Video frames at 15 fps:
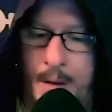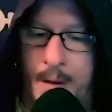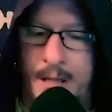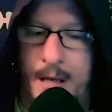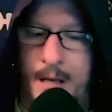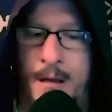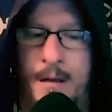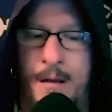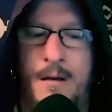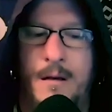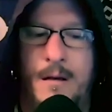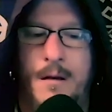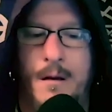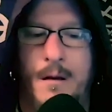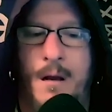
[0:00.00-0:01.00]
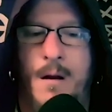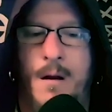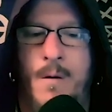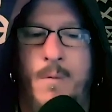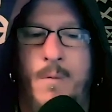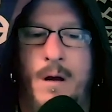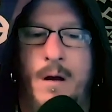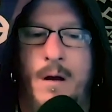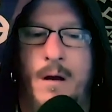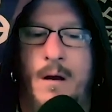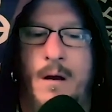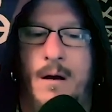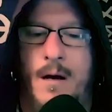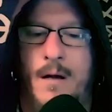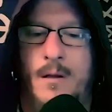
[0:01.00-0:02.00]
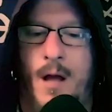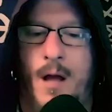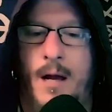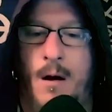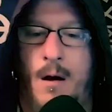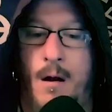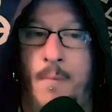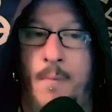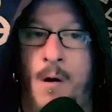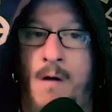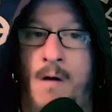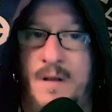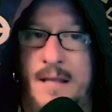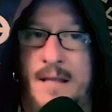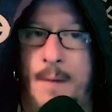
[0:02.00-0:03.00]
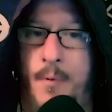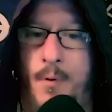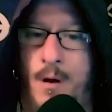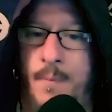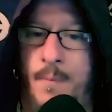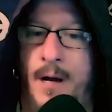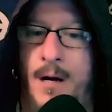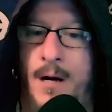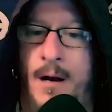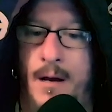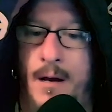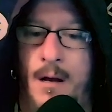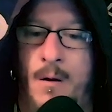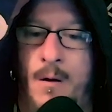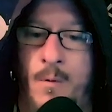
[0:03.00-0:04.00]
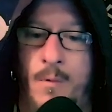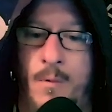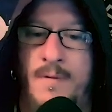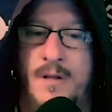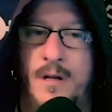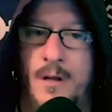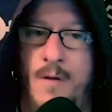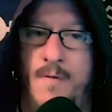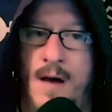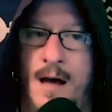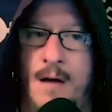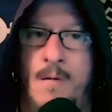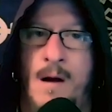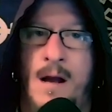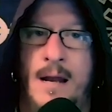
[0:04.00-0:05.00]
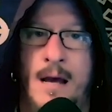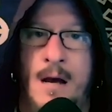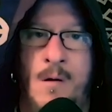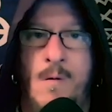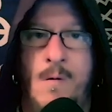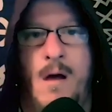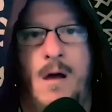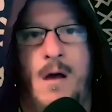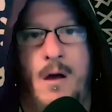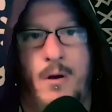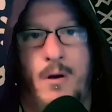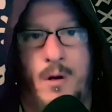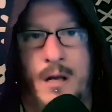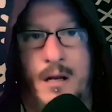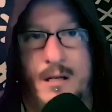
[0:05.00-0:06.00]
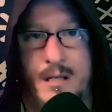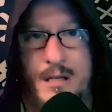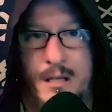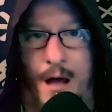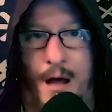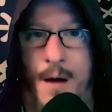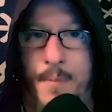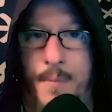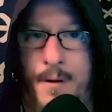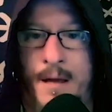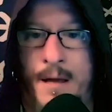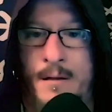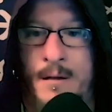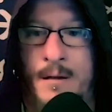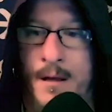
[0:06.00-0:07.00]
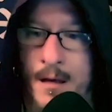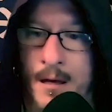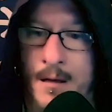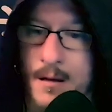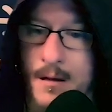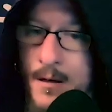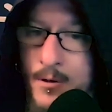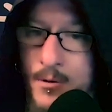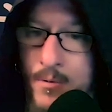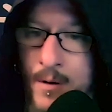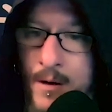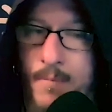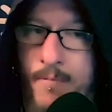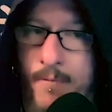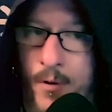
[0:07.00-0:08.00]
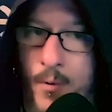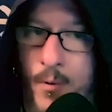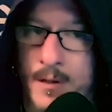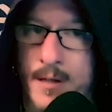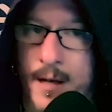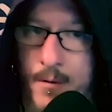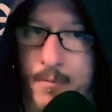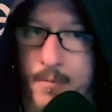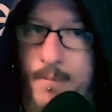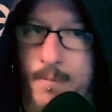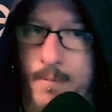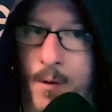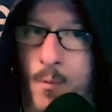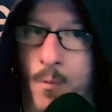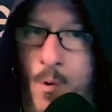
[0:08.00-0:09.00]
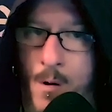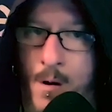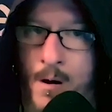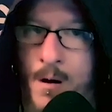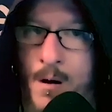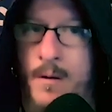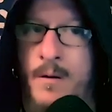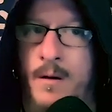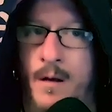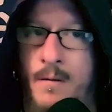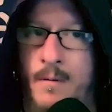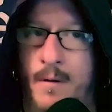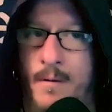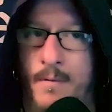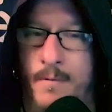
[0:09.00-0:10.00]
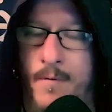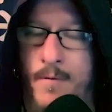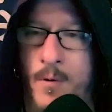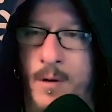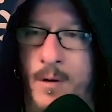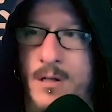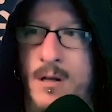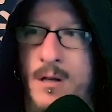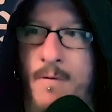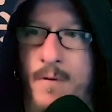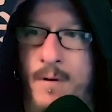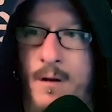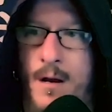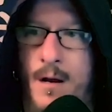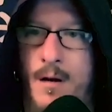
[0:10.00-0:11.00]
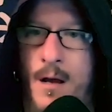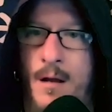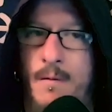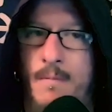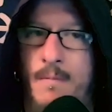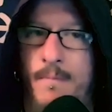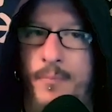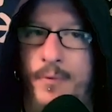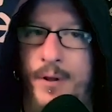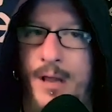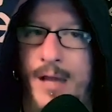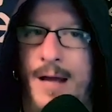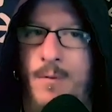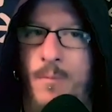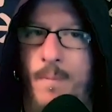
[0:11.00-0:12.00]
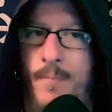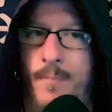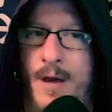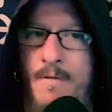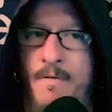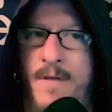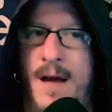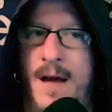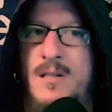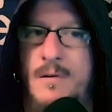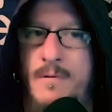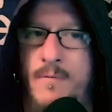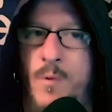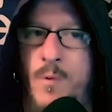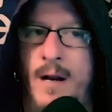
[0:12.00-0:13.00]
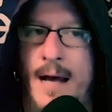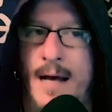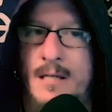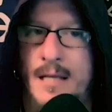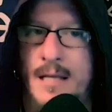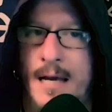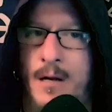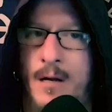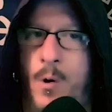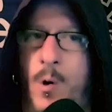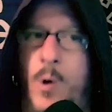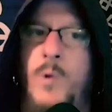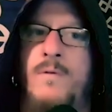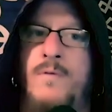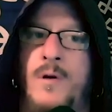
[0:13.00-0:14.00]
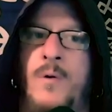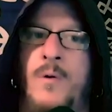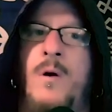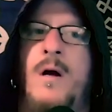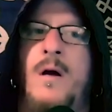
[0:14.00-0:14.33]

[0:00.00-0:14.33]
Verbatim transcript: and then you know I, I cut him off at that point i'm like right you know everything that you've had right now you need to stop and eat and drink fluids like you know water and and, and food and stuff and, and and let the effects of what has taken hold of you